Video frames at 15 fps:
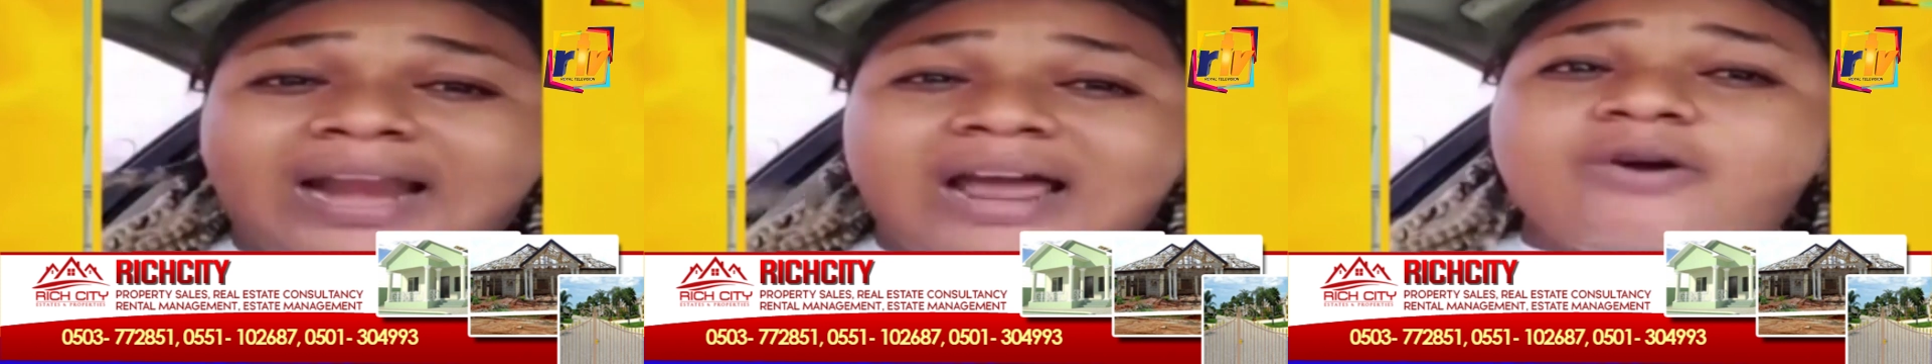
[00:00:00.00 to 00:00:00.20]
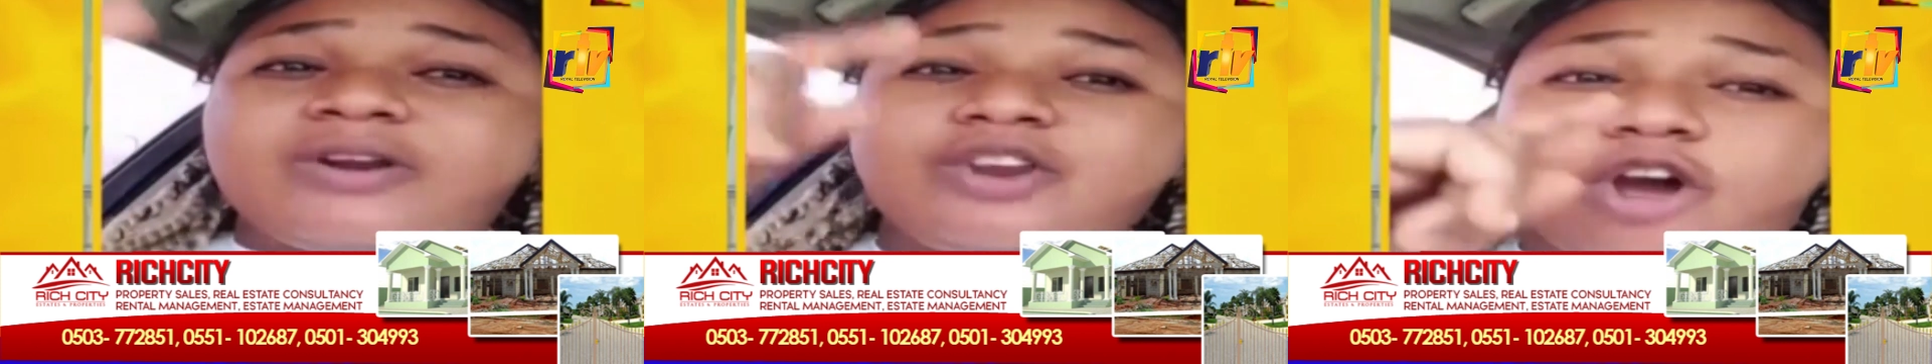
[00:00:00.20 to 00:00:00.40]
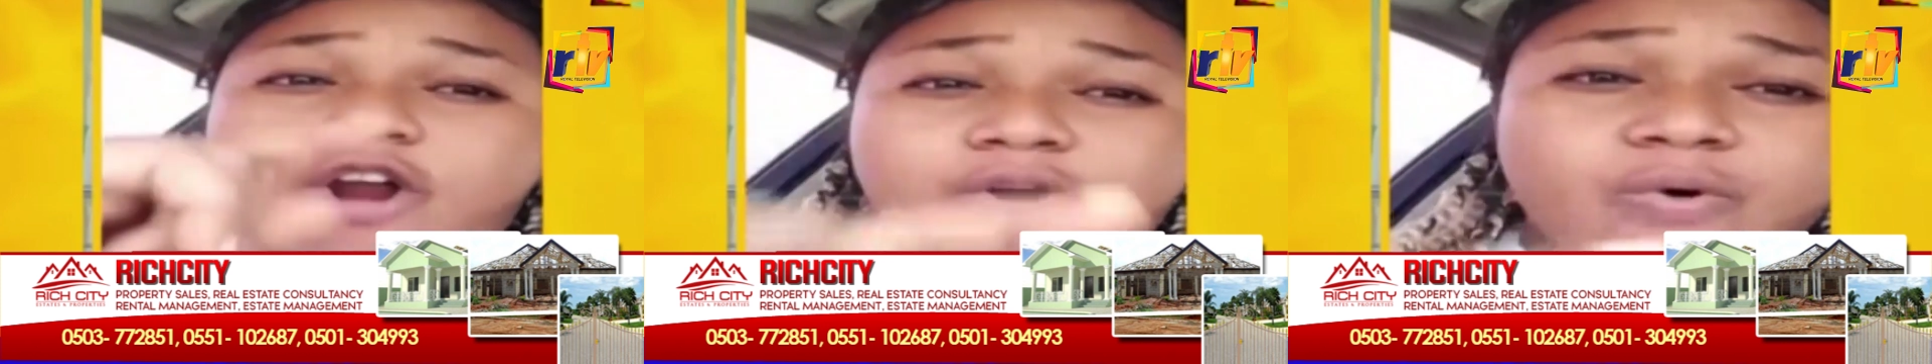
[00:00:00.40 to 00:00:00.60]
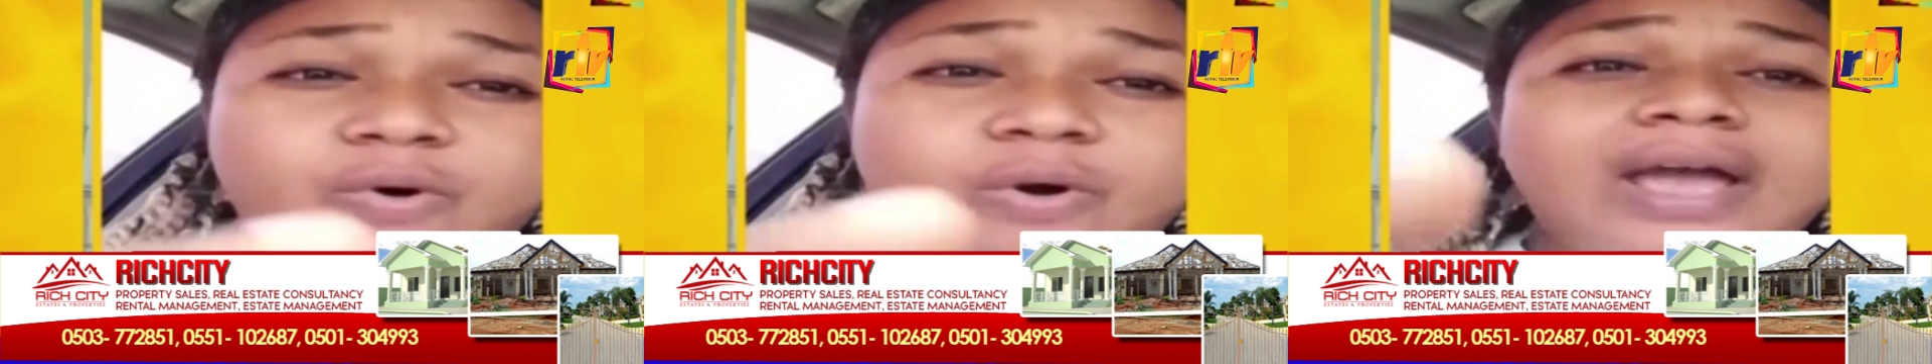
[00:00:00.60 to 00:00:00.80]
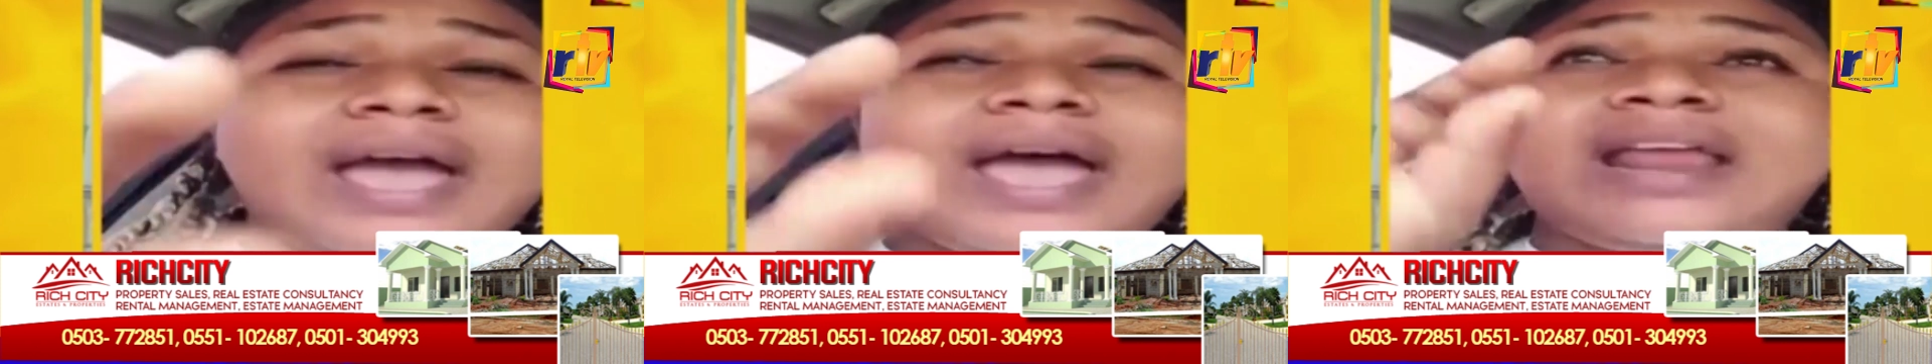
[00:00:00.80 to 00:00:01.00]
and na uni
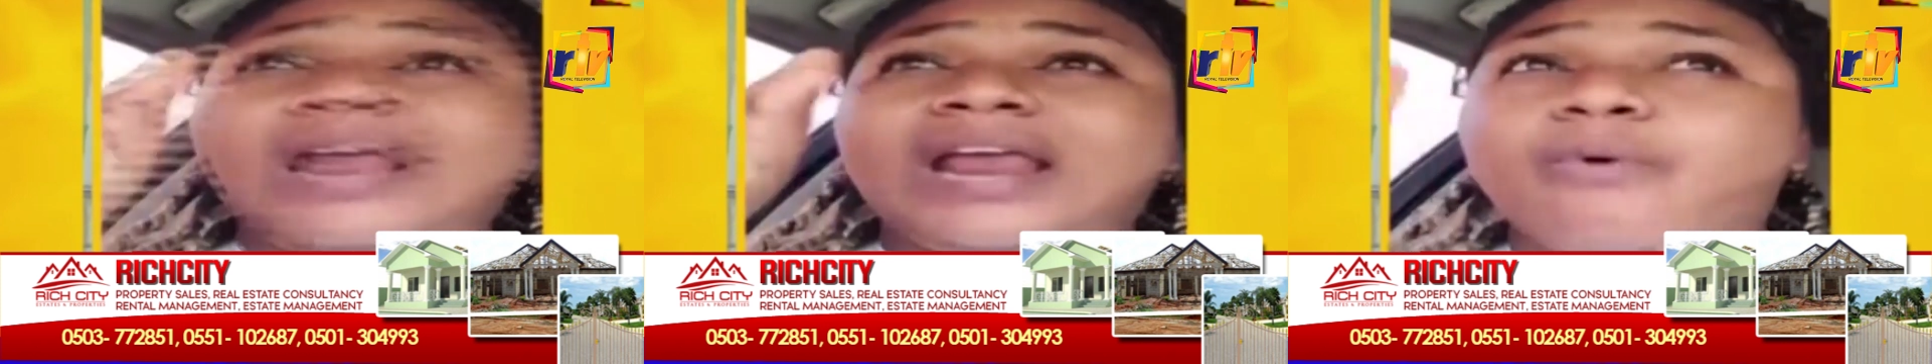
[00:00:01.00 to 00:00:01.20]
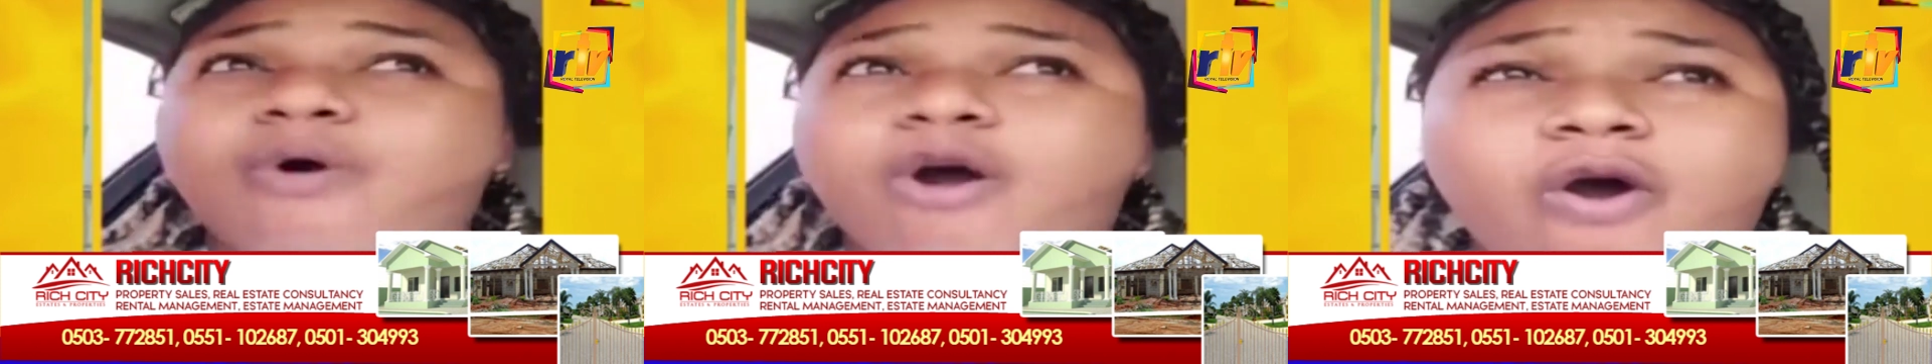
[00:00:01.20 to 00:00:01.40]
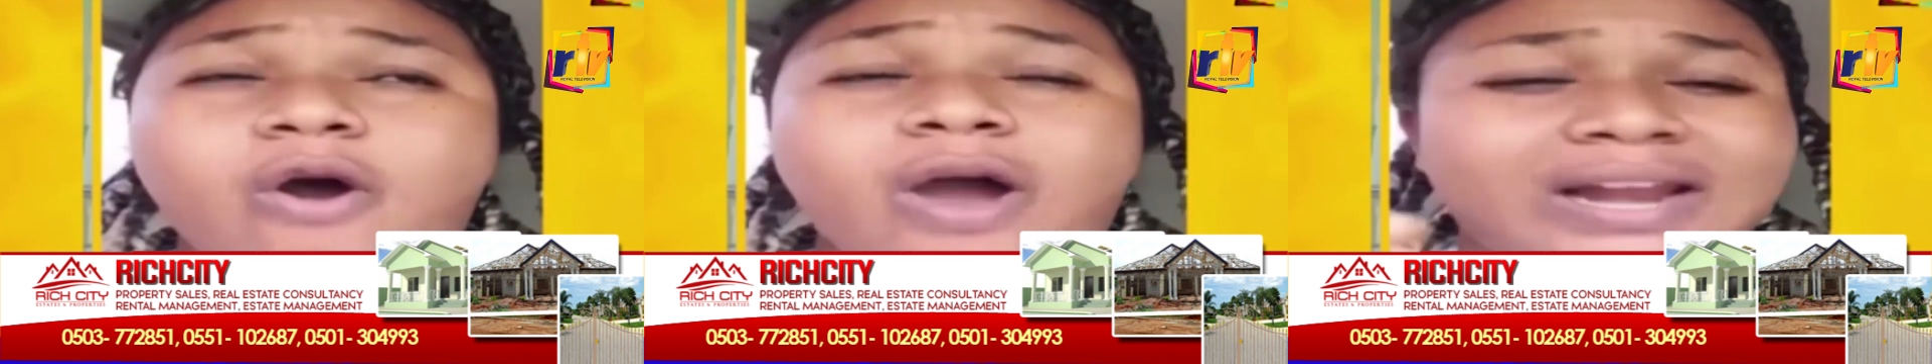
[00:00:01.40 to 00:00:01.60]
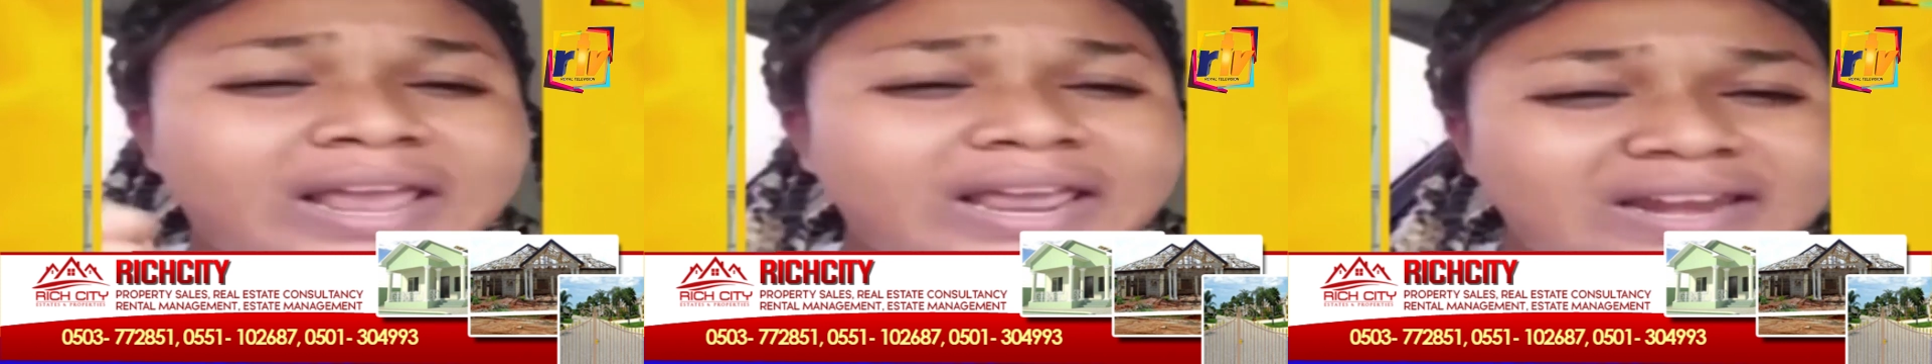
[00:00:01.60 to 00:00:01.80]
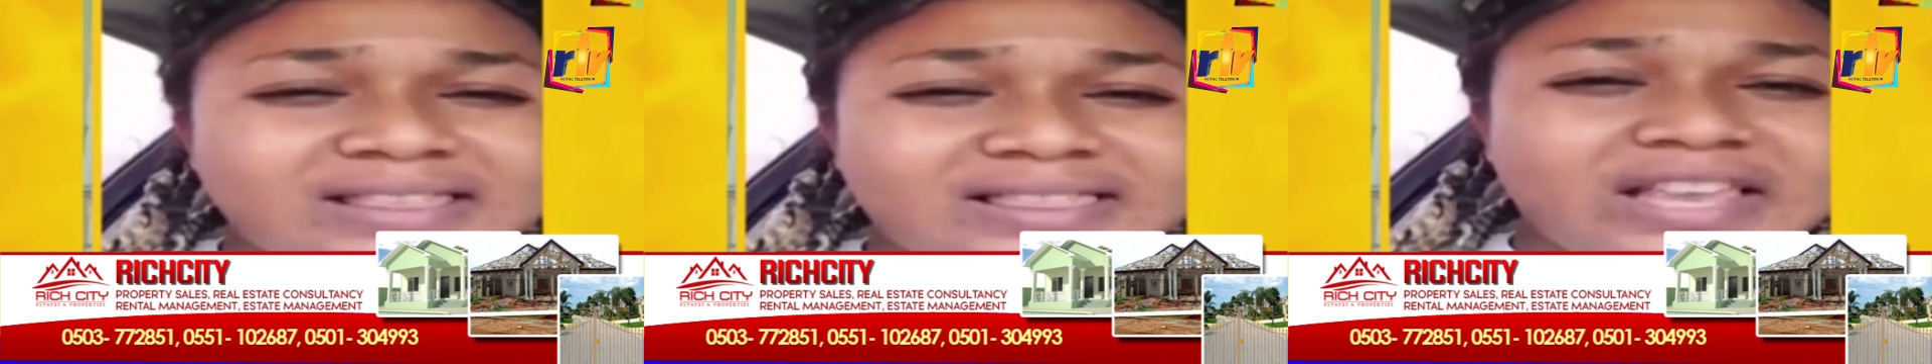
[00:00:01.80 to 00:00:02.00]
onu and na ewo
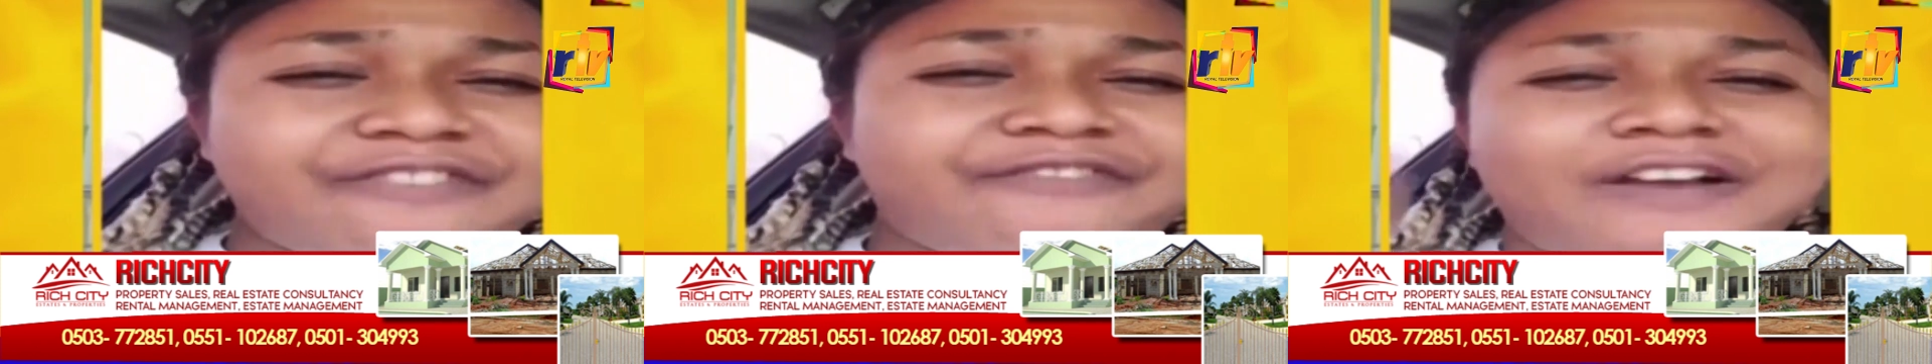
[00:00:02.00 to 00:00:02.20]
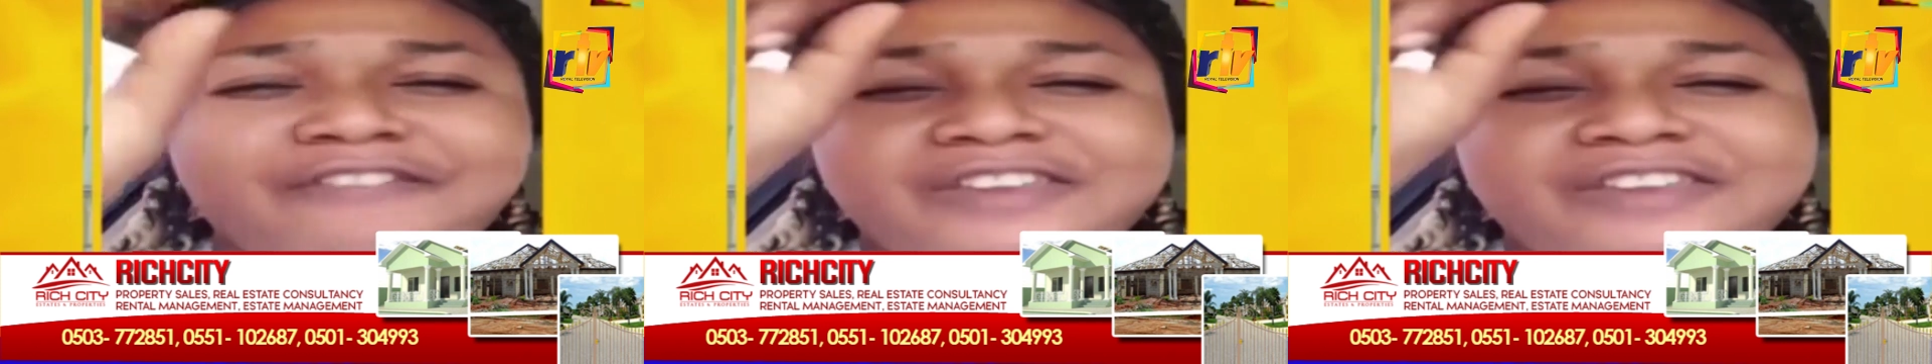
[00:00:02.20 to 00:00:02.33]
ho na anything.